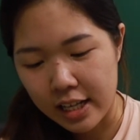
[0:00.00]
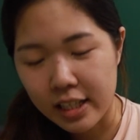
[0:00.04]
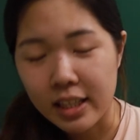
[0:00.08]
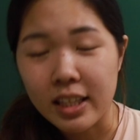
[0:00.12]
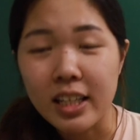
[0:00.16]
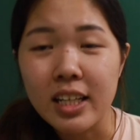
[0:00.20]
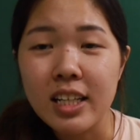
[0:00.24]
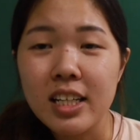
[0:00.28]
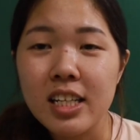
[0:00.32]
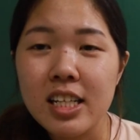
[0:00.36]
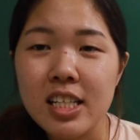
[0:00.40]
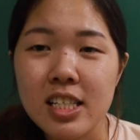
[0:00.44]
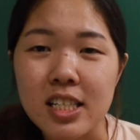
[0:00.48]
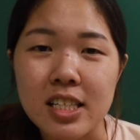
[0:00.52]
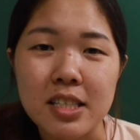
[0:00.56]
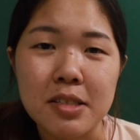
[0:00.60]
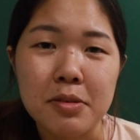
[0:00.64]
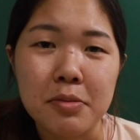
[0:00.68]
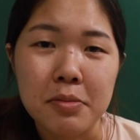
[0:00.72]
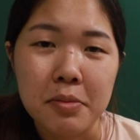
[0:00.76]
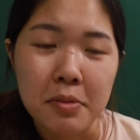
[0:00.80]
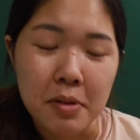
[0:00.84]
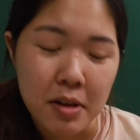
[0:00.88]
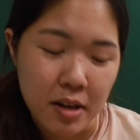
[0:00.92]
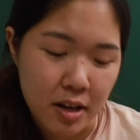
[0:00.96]
think this is
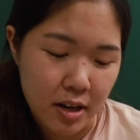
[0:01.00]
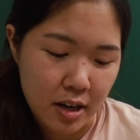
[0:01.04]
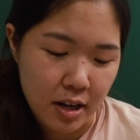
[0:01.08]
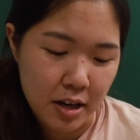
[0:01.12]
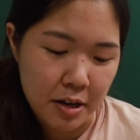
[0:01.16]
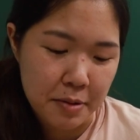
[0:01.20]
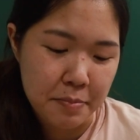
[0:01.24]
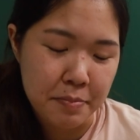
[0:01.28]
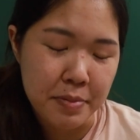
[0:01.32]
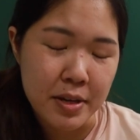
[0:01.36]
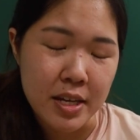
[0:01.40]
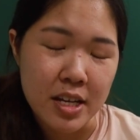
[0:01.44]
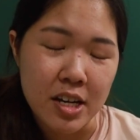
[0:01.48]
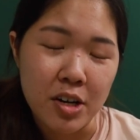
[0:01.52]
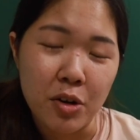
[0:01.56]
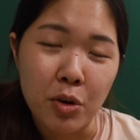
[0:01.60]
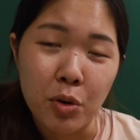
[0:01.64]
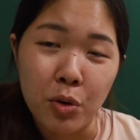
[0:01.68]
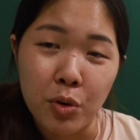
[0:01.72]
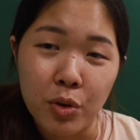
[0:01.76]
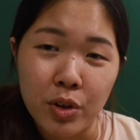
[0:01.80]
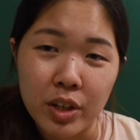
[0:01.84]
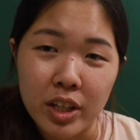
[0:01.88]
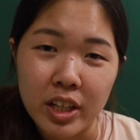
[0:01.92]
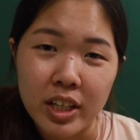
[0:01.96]
a bit
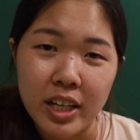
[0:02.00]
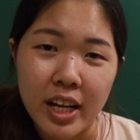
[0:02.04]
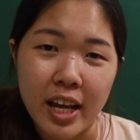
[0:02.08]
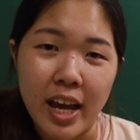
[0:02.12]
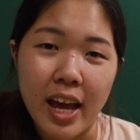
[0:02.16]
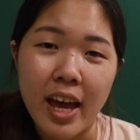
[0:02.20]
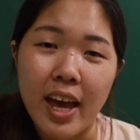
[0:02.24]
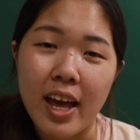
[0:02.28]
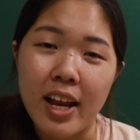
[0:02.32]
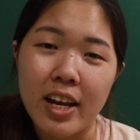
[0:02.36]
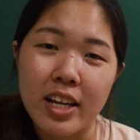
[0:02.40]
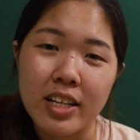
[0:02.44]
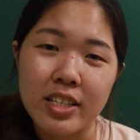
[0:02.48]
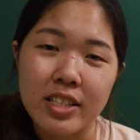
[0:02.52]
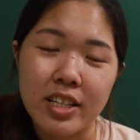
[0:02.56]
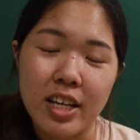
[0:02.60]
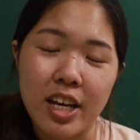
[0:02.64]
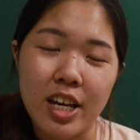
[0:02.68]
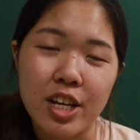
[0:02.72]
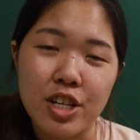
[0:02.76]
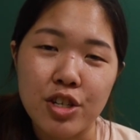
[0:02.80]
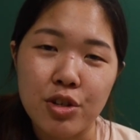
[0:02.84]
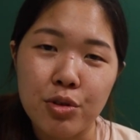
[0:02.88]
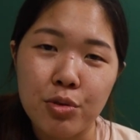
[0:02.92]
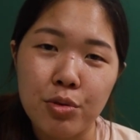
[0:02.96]
older than Elliot's
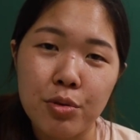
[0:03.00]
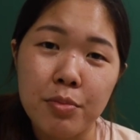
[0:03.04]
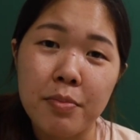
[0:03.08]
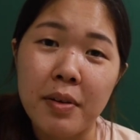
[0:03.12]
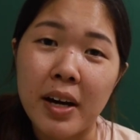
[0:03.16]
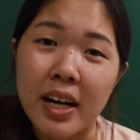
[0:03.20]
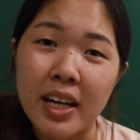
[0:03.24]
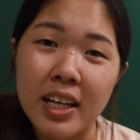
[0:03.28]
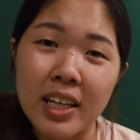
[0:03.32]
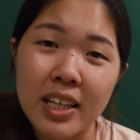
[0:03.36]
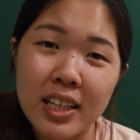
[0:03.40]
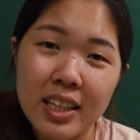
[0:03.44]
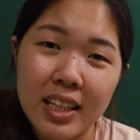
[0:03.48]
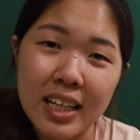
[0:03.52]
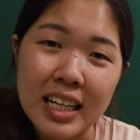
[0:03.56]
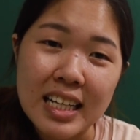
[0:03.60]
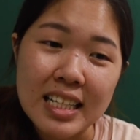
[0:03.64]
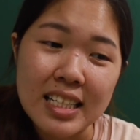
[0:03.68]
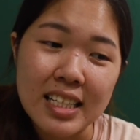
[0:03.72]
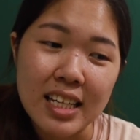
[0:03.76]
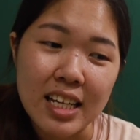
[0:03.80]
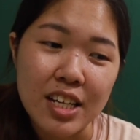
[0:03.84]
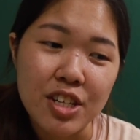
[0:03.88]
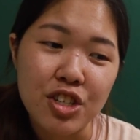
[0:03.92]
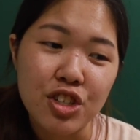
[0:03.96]
age group, but he
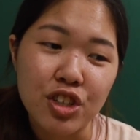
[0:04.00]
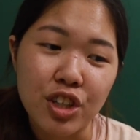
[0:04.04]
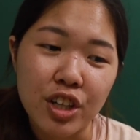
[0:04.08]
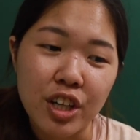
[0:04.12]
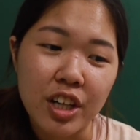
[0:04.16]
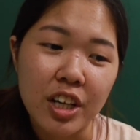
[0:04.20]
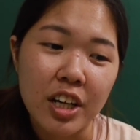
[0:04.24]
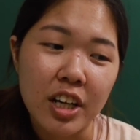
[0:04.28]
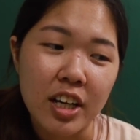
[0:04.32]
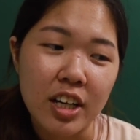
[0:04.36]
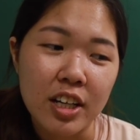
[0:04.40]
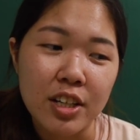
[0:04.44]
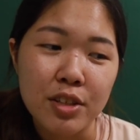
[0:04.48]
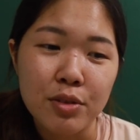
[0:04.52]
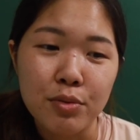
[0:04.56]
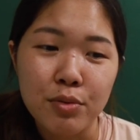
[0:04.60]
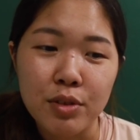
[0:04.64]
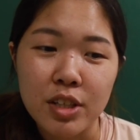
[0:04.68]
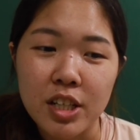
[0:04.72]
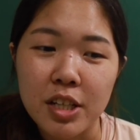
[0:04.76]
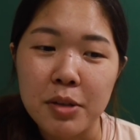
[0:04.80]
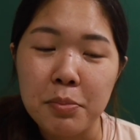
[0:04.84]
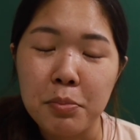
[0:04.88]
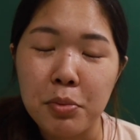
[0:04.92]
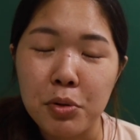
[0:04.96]
does enjoy us
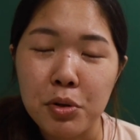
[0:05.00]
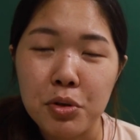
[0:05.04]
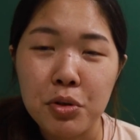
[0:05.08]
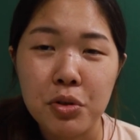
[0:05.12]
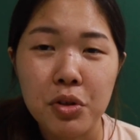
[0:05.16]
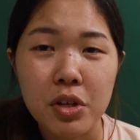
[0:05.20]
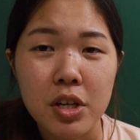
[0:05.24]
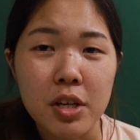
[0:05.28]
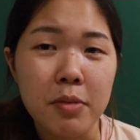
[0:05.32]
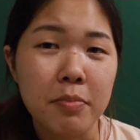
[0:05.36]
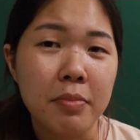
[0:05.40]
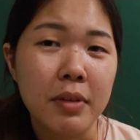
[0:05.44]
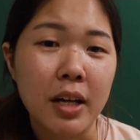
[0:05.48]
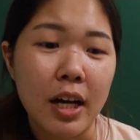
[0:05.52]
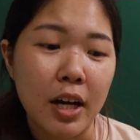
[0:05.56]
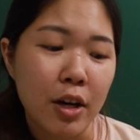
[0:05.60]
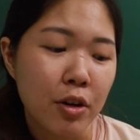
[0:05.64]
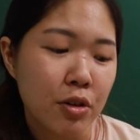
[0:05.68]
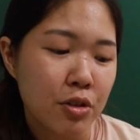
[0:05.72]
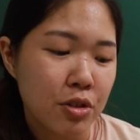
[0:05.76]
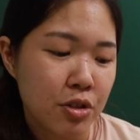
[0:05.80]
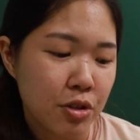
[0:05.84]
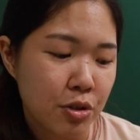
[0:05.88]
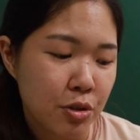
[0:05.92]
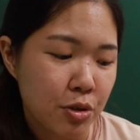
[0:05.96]
reading books to him
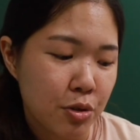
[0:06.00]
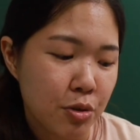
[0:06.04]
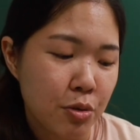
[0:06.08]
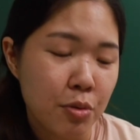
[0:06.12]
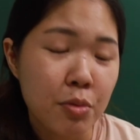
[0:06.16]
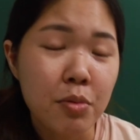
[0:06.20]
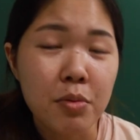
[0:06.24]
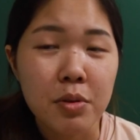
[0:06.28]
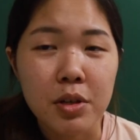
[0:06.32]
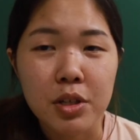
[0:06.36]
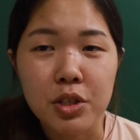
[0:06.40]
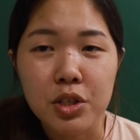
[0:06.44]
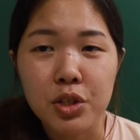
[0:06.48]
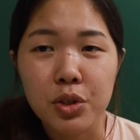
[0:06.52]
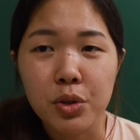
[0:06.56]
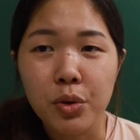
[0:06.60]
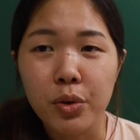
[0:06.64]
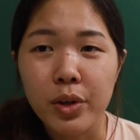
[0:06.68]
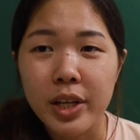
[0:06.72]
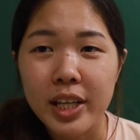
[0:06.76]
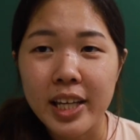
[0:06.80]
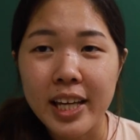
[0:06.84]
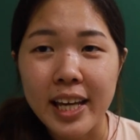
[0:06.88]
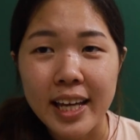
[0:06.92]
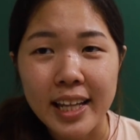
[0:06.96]
now, so we'll
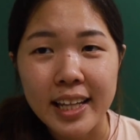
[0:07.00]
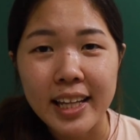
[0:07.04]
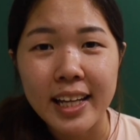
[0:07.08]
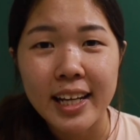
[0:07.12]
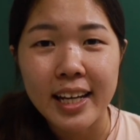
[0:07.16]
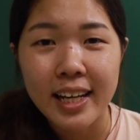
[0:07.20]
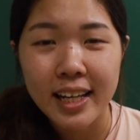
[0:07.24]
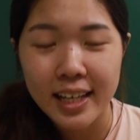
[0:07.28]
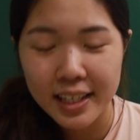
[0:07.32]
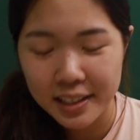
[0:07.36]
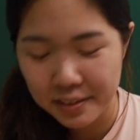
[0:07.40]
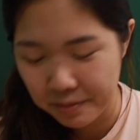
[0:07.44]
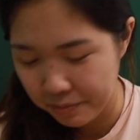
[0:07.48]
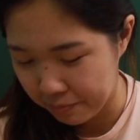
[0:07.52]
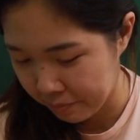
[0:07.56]
slowly get there lah.